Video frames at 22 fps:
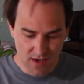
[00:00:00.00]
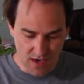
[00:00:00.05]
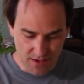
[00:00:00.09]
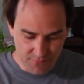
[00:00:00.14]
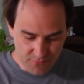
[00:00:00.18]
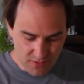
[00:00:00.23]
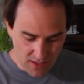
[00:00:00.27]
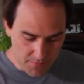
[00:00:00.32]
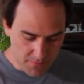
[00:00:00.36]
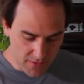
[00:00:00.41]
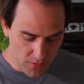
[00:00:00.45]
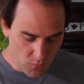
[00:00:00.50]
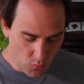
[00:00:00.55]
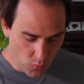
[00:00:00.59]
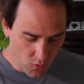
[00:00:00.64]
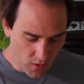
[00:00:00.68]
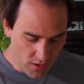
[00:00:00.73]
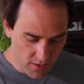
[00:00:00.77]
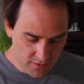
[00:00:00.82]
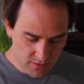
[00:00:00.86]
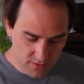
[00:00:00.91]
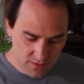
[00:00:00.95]
I've got my
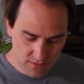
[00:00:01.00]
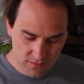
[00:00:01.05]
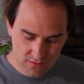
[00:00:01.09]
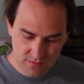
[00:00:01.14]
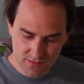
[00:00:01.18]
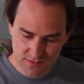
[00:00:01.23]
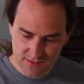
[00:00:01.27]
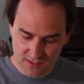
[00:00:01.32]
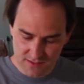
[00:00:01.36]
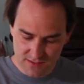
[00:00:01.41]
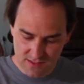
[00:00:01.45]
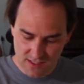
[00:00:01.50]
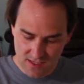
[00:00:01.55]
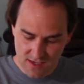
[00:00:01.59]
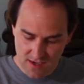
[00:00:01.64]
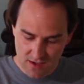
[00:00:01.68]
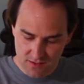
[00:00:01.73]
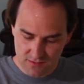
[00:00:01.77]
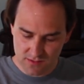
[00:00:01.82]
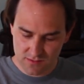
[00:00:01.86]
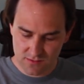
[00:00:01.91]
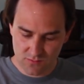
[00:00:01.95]
water, 16
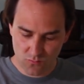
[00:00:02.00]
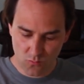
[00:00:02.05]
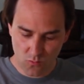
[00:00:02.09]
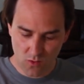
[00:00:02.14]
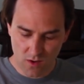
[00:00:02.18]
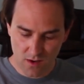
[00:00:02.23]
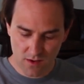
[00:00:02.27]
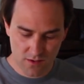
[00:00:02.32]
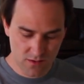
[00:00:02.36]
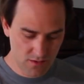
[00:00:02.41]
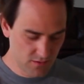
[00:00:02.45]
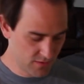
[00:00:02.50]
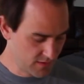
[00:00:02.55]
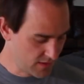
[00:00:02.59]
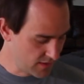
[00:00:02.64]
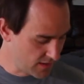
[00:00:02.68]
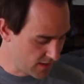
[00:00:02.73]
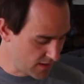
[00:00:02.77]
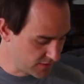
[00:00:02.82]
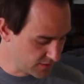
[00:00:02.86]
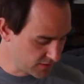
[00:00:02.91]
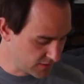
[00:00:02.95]
ounces of water that
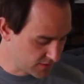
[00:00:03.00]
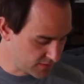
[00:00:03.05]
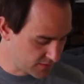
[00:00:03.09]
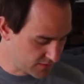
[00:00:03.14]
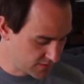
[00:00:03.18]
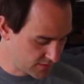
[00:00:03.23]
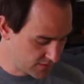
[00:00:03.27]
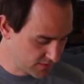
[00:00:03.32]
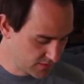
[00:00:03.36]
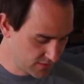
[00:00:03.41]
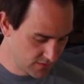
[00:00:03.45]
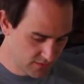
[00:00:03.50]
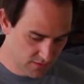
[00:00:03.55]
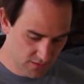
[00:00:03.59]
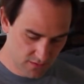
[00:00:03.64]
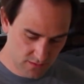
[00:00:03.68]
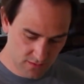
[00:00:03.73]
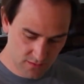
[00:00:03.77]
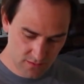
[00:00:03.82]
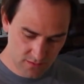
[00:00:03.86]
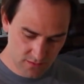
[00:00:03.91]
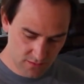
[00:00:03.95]
I just
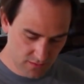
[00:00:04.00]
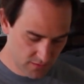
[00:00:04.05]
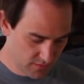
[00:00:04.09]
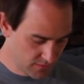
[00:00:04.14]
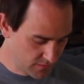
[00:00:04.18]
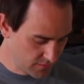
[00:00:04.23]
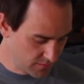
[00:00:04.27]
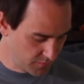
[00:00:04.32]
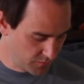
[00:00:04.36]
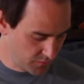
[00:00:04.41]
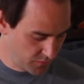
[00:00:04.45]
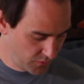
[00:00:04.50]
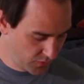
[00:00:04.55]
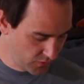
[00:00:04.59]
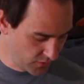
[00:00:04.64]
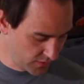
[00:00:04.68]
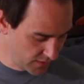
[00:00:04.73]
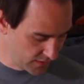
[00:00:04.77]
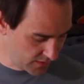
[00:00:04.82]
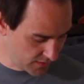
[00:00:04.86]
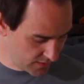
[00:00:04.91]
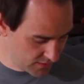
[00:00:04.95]

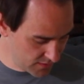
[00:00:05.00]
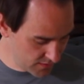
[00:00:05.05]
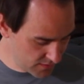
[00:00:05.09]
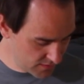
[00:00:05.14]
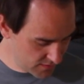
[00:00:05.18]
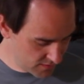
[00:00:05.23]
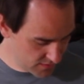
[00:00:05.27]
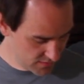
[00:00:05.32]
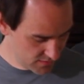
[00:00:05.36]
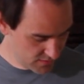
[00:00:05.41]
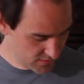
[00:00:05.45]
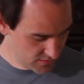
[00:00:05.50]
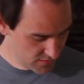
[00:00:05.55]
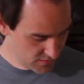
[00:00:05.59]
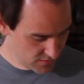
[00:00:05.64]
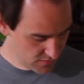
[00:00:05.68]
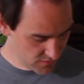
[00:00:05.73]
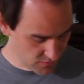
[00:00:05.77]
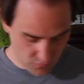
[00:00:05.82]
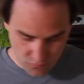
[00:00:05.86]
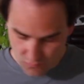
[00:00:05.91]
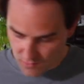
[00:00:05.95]
put in
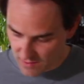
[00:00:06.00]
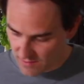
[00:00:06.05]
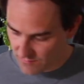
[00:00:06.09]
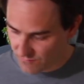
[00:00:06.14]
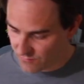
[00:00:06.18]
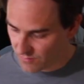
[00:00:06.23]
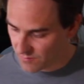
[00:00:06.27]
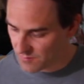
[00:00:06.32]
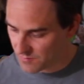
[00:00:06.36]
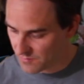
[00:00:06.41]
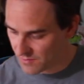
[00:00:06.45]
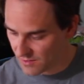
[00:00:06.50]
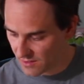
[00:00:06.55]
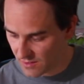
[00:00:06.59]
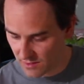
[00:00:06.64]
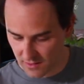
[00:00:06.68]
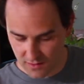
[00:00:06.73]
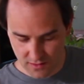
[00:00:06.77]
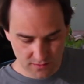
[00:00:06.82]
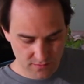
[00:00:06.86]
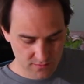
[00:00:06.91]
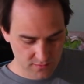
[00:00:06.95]
right from the
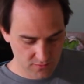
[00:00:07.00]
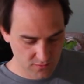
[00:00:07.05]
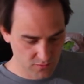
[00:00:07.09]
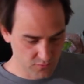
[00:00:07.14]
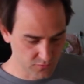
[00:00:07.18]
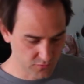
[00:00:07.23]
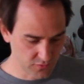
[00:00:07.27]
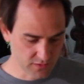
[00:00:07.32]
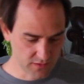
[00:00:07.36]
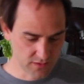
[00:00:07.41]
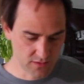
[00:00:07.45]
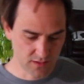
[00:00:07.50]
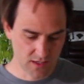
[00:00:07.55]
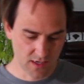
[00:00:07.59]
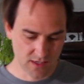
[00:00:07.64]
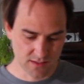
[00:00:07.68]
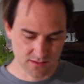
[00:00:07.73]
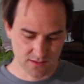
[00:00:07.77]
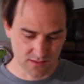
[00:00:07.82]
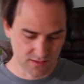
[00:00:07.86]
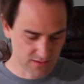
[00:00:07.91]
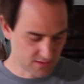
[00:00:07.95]
beginning. Hopefully you
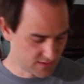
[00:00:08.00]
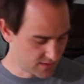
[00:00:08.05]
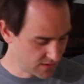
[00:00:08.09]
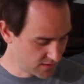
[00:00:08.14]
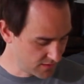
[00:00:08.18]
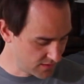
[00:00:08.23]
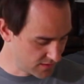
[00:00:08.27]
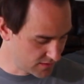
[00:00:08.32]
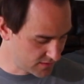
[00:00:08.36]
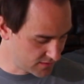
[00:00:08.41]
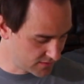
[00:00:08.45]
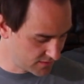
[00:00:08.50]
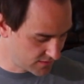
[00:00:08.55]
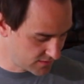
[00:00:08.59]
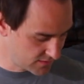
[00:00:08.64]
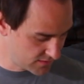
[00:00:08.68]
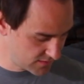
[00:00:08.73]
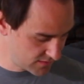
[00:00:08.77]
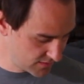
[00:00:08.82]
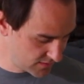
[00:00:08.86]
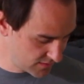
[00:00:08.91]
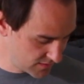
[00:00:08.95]
guys can see
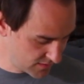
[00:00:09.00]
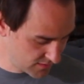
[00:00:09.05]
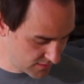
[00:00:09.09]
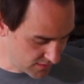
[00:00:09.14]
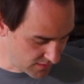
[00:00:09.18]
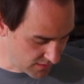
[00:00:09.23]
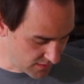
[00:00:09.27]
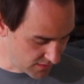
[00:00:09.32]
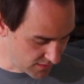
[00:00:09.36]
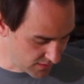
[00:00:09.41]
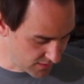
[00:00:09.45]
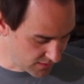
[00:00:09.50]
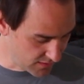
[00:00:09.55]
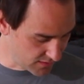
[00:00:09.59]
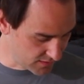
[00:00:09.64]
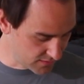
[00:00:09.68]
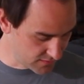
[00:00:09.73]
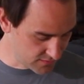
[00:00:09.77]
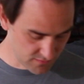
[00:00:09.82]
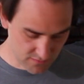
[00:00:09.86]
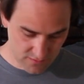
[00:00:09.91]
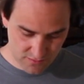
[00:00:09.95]
this
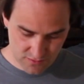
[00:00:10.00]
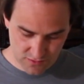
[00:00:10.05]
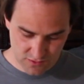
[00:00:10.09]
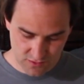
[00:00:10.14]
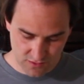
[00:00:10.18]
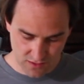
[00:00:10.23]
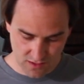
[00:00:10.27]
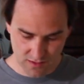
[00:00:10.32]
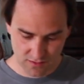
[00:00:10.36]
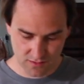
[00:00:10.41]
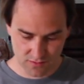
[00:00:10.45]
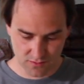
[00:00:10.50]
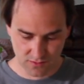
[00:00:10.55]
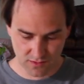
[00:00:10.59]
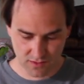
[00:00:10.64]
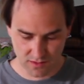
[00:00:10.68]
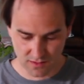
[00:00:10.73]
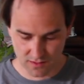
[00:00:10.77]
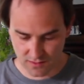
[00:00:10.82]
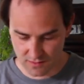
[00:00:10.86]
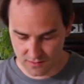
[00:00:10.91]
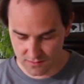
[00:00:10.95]
shot
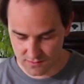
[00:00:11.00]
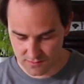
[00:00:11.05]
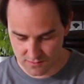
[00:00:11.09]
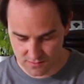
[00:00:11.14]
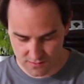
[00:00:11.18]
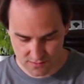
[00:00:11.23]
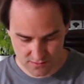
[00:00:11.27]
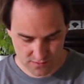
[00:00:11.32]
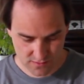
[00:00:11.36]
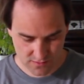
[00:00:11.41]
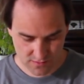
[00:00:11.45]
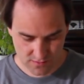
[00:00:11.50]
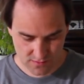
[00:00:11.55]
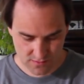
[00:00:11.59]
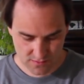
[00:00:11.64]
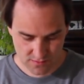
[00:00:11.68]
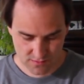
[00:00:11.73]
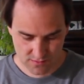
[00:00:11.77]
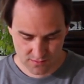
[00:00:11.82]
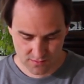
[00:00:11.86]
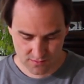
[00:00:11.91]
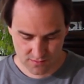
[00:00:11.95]
okay.
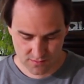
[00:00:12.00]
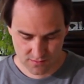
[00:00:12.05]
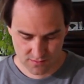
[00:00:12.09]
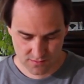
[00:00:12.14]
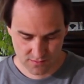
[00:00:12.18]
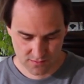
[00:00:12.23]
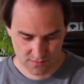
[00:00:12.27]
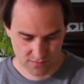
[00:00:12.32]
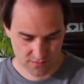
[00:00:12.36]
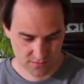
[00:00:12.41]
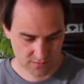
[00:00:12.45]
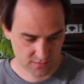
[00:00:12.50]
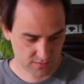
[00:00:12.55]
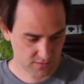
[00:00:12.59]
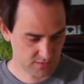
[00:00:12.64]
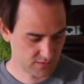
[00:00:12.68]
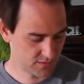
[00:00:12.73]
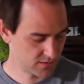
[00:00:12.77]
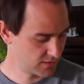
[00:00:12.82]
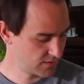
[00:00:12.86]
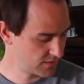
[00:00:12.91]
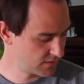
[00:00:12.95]
Let's
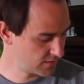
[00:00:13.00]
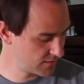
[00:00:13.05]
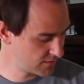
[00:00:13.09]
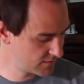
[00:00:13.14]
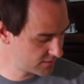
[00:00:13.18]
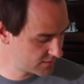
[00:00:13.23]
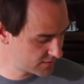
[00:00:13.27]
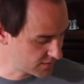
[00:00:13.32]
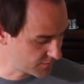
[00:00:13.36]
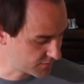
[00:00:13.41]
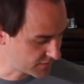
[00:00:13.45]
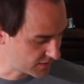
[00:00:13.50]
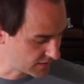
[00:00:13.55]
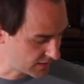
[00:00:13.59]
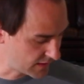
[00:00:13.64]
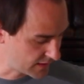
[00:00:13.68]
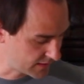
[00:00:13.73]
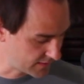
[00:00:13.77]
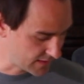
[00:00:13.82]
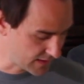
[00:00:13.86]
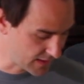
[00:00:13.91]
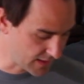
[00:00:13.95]
see, something
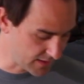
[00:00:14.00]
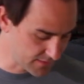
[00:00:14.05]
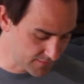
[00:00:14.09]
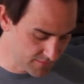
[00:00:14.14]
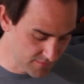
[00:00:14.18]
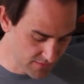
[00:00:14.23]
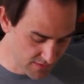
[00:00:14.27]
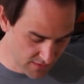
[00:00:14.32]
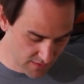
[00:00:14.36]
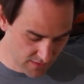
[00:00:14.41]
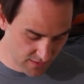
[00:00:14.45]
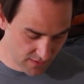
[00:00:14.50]
like that.